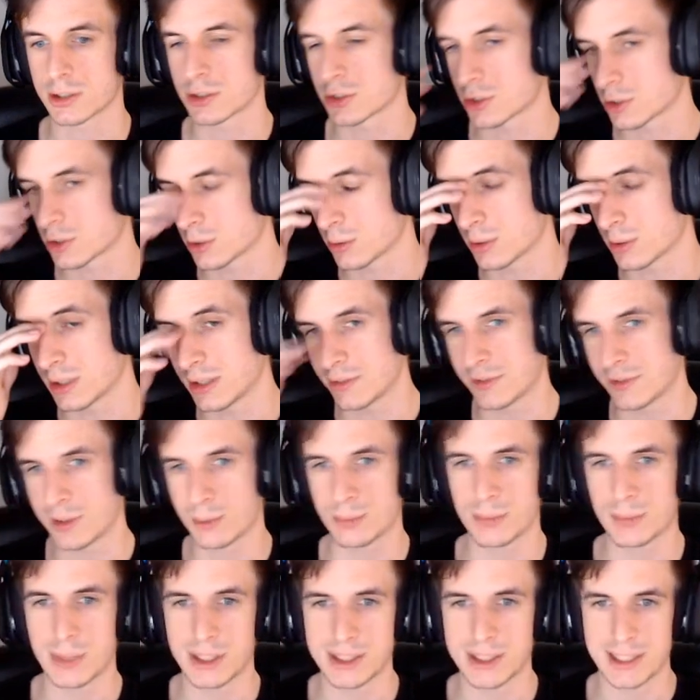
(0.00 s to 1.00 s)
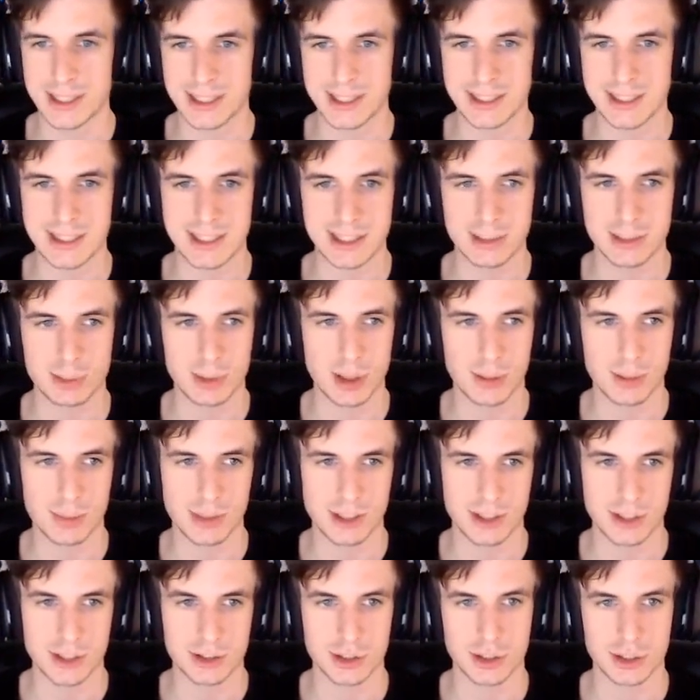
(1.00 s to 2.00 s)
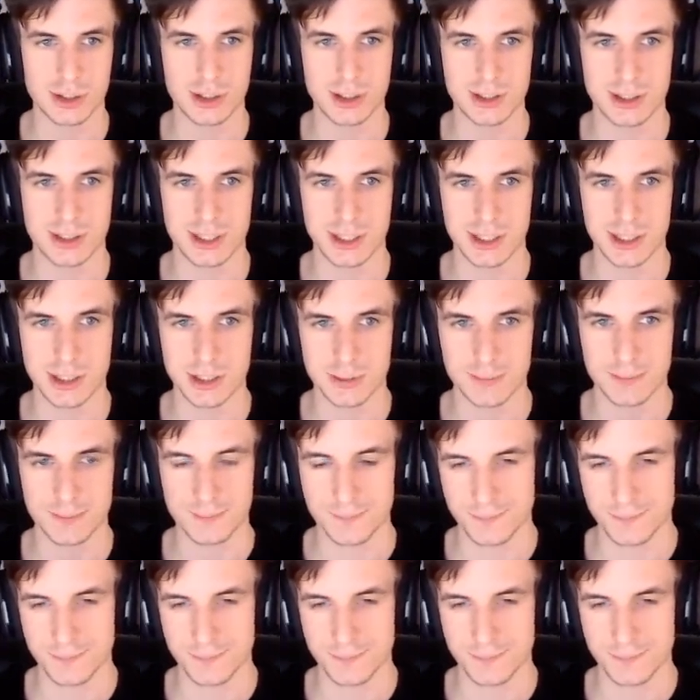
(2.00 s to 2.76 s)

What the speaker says: So if I'm attacking this mob, it's also gonna trigger.